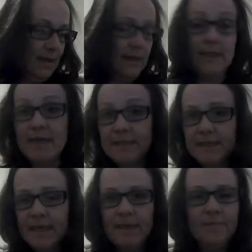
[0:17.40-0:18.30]
Last
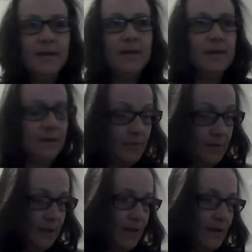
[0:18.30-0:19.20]
time, we
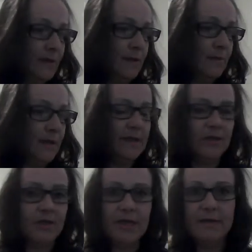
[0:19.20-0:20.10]
started on
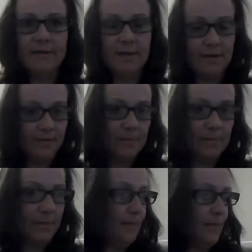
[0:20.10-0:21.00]
page 10 of my
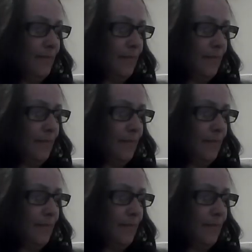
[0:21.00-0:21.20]
paper.